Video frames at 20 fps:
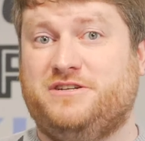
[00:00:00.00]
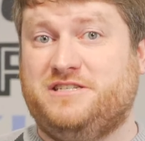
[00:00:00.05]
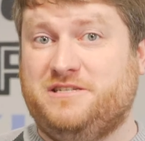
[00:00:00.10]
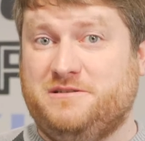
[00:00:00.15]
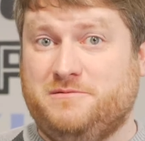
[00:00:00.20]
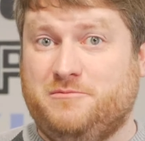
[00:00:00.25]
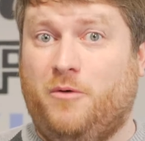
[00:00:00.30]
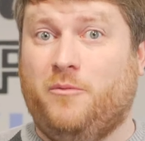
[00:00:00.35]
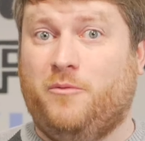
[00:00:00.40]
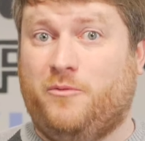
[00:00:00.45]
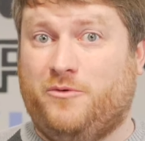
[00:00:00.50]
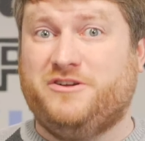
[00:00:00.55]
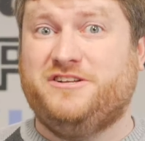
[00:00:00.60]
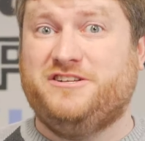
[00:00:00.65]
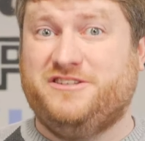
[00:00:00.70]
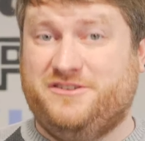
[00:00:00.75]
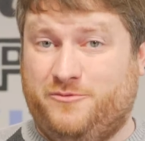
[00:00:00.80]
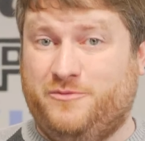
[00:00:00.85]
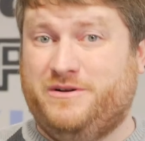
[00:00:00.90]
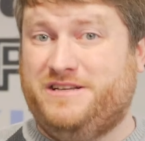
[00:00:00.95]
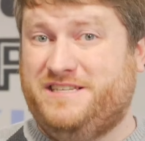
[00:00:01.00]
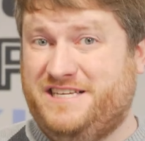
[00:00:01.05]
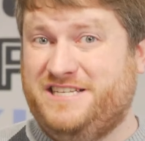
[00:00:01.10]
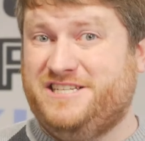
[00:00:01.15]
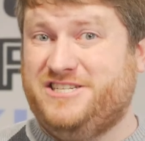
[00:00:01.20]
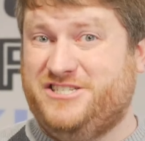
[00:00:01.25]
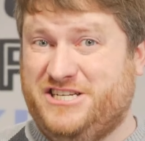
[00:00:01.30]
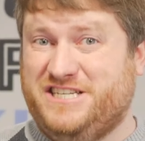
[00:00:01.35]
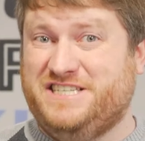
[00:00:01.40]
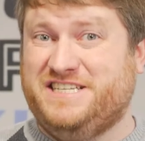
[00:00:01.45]
This is a moment where we see
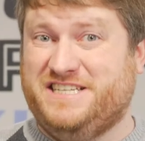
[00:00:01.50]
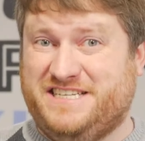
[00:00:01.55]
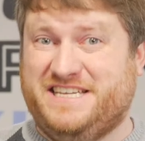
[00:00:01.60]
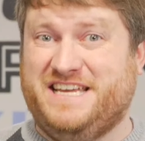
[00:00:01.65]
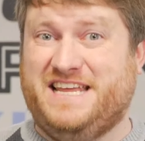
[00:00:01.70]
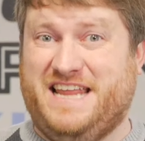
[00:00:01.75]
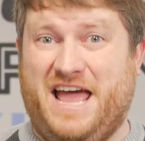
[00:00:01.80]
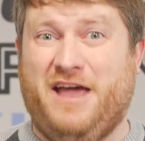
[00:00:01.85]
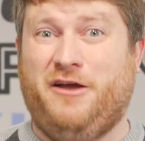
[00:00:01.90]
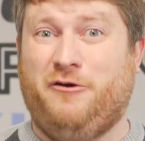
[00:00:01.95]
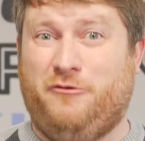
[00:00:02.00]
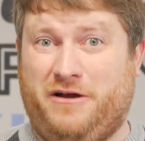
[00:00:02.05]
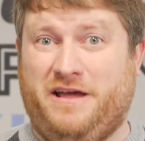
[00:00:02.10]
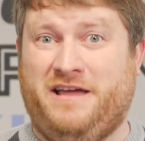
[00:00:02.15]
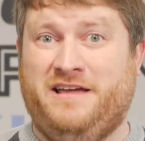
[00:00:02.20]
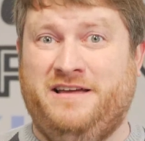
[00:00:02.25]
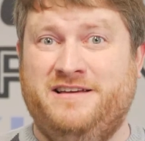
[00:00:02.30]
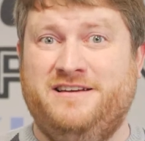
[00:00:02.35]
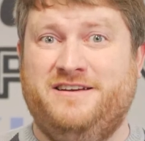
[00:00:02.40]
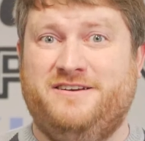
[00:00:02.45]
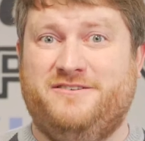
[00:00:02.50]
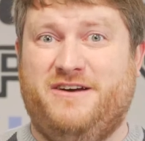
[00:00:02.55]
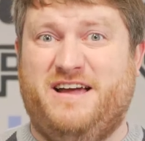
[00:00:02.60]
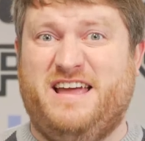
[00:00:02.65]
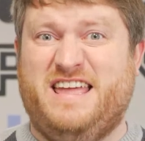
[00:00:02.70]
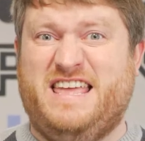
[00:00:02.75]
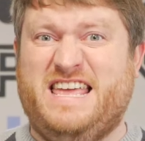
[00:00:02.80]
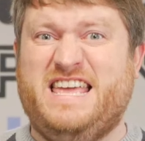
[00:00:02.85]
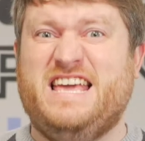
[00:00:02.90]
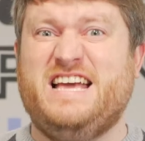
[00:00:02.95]
Jesus get angry
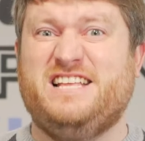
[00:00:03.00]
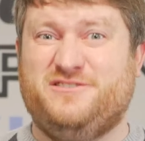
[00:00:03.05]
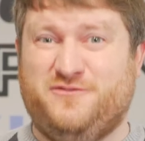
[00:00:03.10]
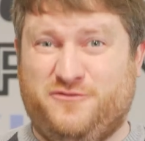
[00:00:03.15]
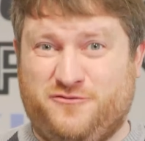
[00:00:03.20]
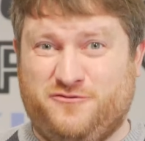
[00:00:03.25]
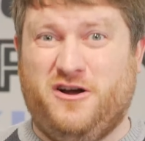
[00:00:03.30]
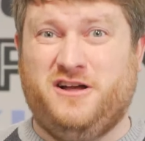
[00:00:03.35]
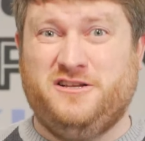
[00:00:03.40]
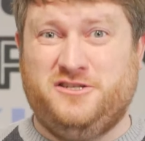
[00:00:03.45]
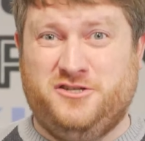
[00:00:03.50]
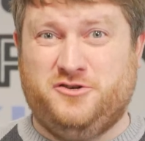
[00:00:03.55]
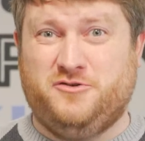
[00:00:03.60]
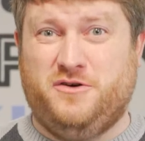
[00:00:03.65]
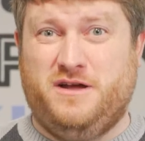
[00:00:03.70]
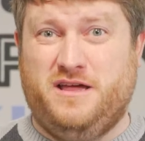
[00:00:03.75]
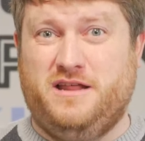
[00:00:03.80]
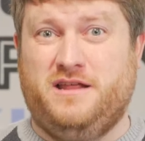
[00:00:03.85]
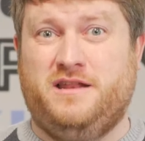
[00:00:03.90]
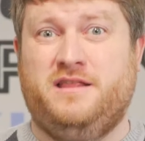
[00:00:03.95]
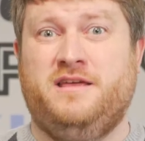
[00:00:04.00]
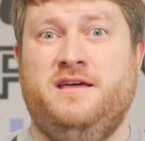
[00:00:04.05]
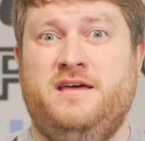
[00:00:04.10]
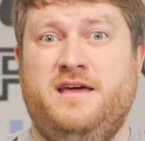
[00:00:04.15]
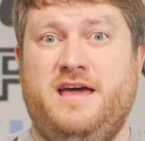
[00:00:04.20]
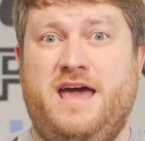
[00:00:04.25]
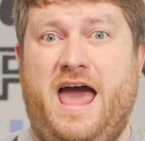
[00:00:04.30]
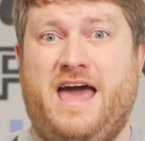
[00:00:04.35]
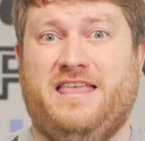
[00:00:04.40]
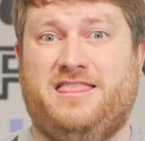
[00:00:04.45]
right? He gets frustrated
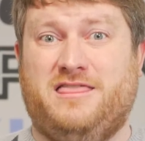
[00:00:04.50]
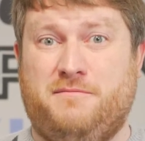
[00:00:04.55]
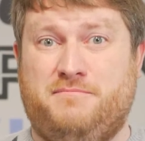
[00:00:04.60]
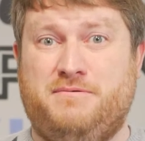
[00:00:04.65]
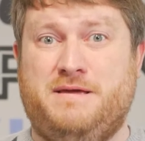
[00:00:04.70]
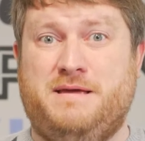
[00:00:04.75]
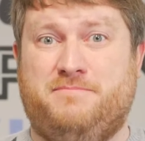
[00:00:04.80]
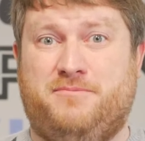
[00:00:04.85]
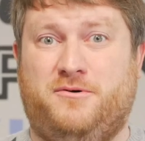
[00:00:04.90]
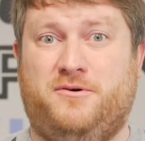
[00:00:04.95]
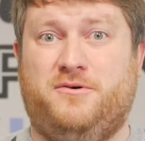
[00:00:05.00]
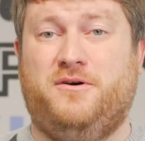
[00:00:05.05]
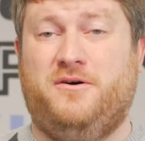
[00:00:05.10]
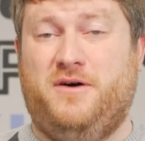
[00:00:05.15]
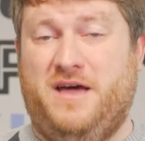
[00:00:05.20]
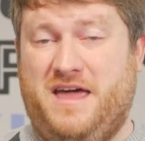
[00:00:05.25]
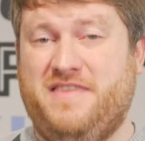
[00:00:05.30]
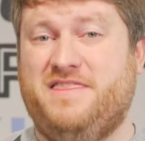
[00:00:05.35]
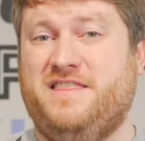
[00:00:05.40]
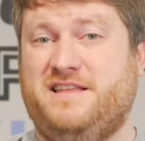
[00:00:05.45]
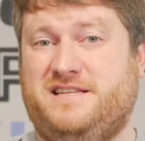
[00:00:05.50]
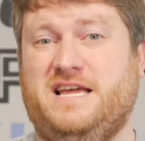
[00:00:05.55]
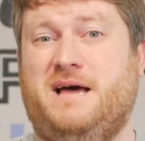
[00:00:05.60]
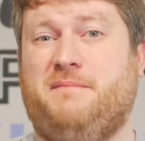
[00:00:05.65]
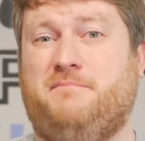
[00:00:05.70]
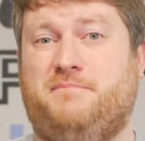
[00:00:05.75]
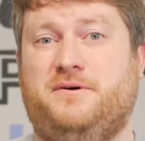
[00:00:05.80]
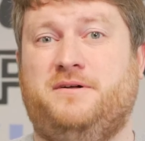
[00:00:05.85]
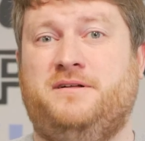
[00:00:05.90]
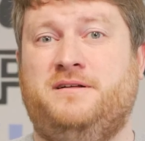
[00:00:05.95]
at the people in the
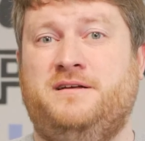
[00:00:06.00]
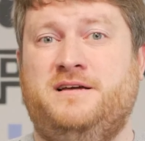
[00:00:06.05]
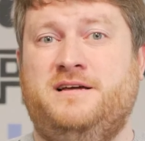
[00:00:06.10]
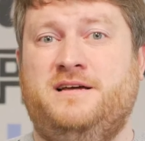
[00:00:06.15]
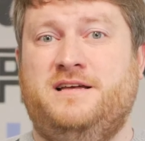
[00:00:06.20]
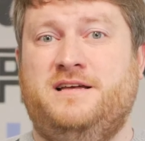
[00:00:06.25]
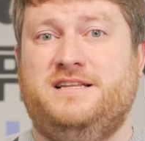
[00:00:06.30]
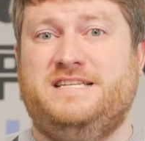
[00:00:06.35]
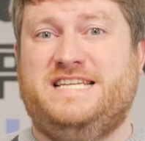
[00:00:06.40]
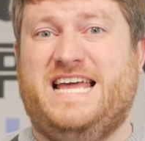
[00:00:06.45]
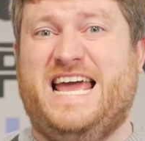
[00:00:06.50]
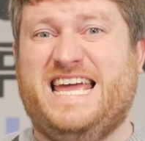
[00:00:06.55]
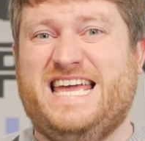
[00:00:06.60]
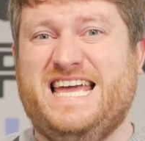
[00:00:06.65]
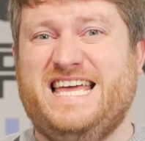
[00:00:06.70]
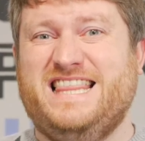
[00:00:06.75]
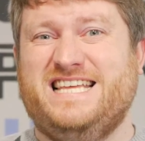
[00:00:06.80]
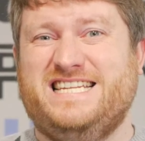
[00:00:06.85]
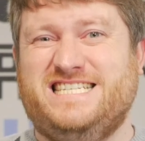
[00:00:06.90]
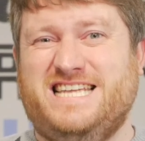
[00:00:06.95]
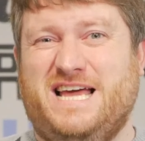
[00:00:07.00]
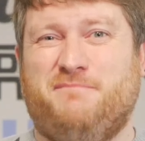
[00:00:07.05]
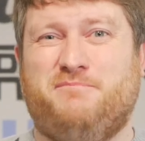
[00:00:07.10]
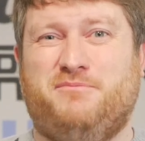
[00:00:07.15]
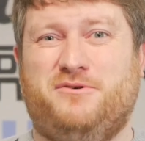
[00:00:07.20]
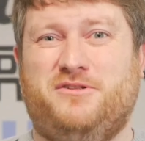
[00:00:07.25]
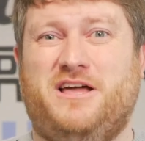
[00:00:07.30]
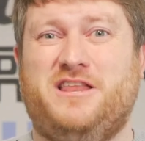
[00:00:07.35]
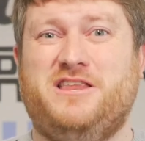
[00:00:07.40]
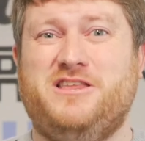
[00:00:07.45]
temple, taking the
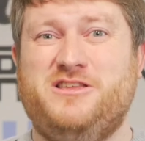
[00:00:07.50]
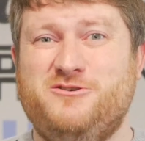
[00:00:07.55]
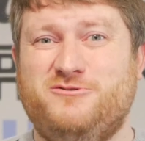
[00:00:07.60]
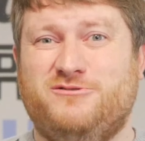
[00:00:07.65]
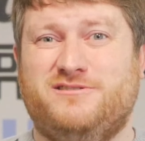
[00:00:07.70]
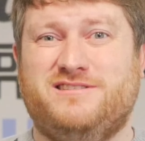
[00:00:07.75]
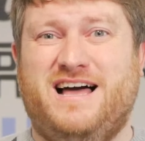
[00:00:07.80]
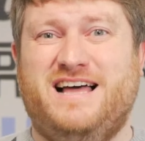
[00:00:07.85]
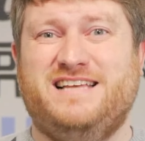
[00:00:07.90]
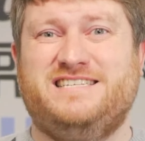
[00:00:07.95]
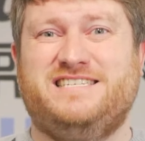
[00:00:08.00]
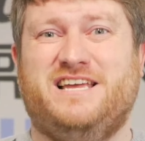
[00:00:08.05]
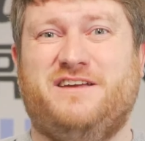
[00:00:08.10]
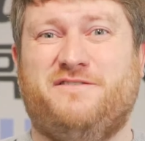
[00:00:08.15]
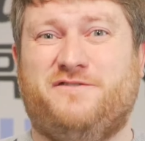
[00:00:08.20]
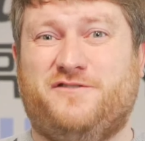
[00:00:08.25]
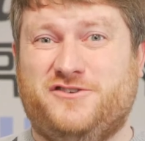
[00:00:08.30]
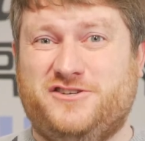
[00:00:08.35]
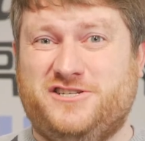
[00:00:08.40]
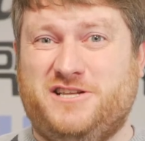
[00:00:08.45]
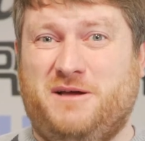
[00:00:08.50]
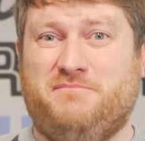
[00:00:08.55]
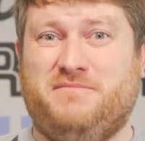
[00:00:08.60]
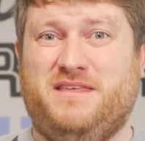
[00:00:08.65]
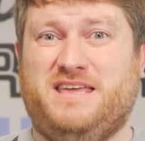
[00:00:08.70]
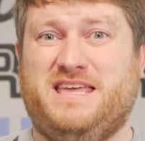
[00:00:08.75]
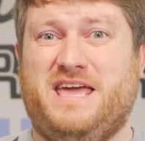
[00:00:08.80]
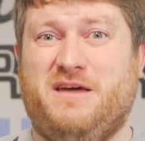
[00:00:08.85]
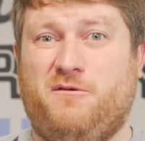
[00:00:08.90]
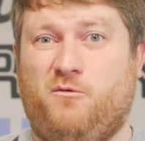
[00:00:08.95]
temple and utilizing it for
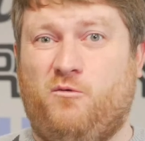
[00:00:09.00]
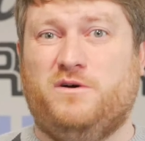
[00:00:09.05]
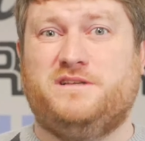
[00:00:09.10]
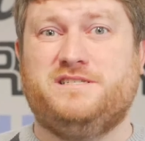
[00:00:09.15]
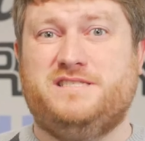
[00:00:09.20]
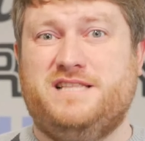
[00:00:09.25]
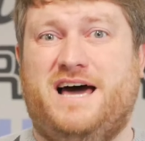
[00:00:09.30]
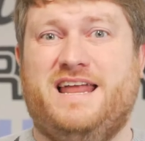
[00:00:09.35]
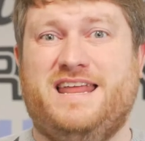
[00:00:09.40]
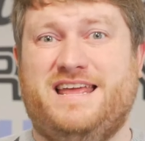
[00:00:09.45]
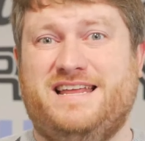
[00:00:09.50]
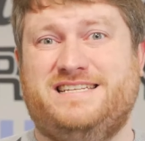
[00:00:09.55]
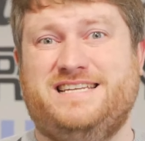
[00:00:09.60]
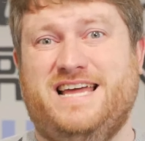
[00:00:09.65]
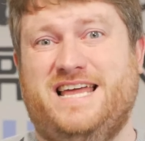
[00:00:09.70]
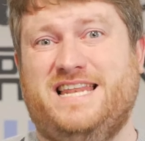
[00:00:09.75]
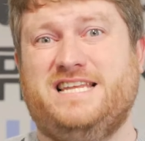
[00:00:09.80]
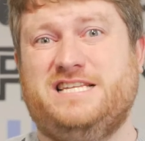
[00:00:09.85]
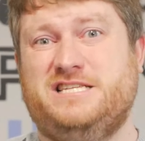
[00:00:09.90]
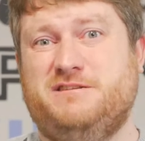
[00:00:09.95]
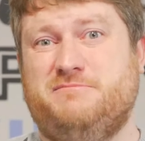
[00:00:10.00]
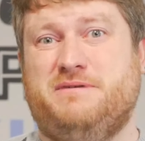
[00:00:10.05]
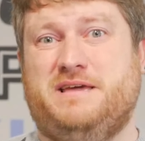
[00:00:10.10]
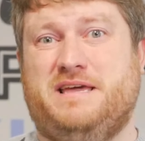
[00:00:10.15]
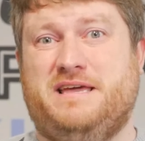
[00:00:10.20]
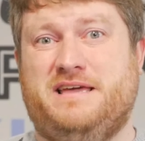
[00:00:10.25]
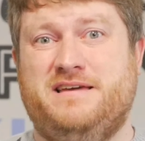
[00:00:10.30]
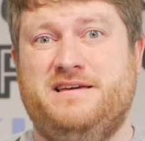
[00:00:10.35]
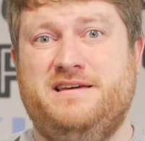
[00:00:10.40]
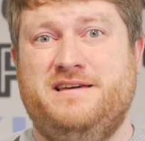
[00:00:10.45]
something it was not intended to
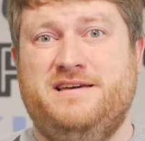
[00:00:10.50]
be.